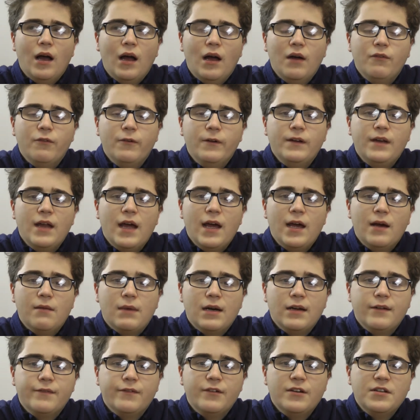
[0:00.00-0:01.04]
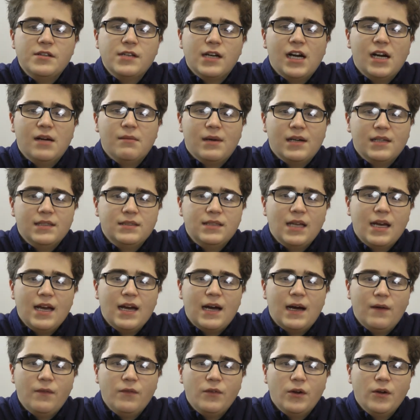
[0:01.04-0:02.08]
every day in my free time I stay
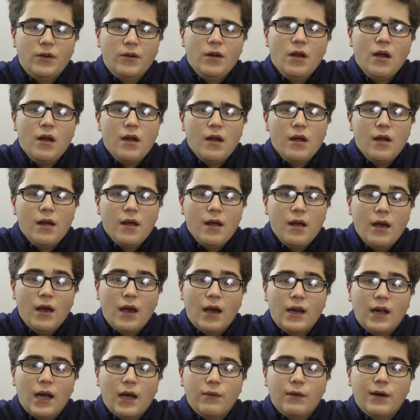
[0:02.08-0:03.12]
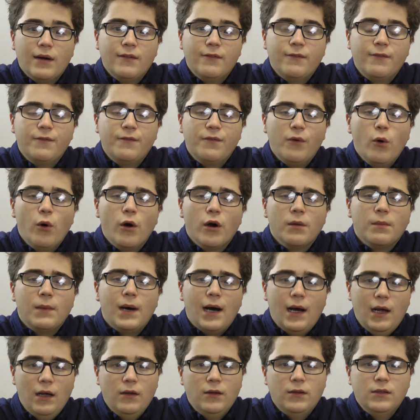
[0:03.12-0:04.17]
after, and I run 4
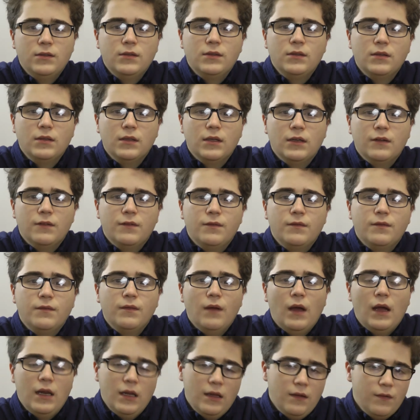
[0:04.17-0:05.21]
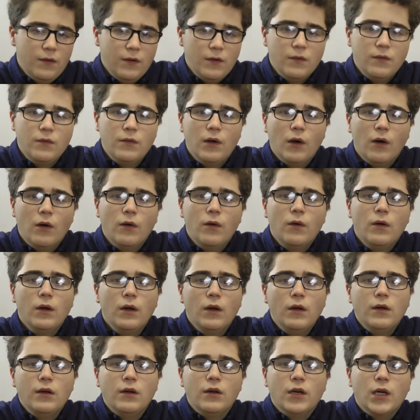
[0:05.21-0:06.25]
miles. If any of you
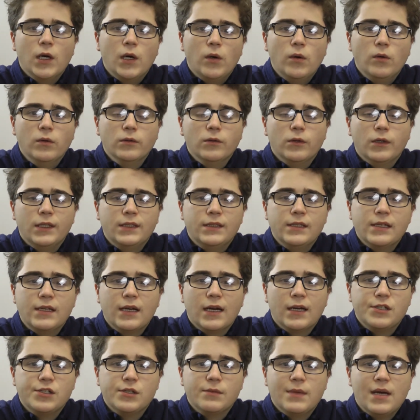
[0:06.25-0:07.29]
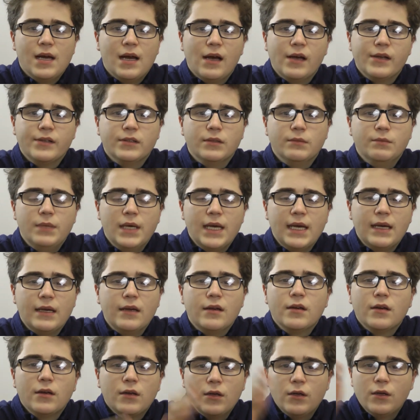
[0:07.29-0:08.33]
know Roy C. Ketchum, it has a
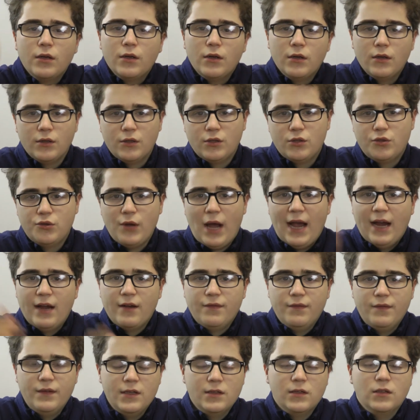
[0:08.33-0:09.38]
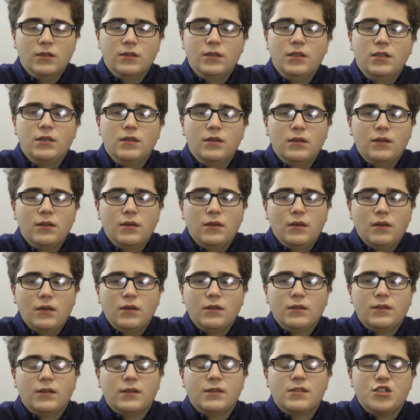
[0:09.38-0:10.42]
big track field,
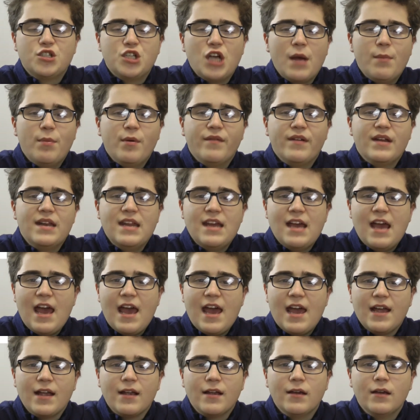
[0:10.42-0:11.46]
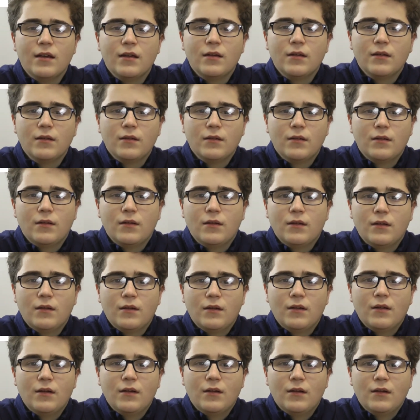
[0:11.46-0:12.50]
it's the shape of an egg,
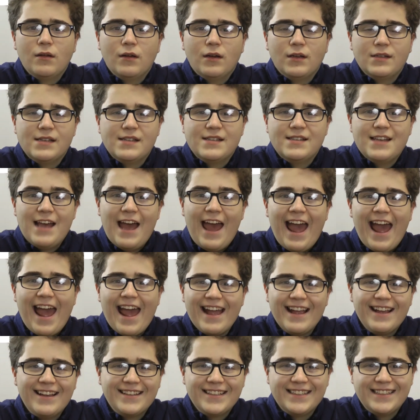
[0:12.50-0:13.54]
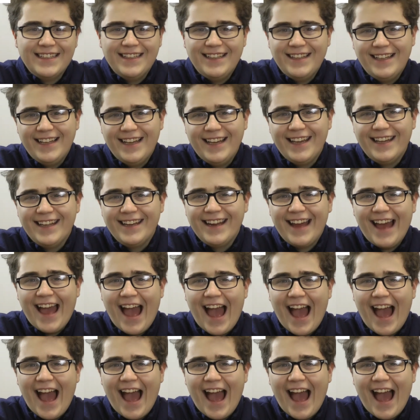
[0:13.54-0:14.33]
because it's excellent.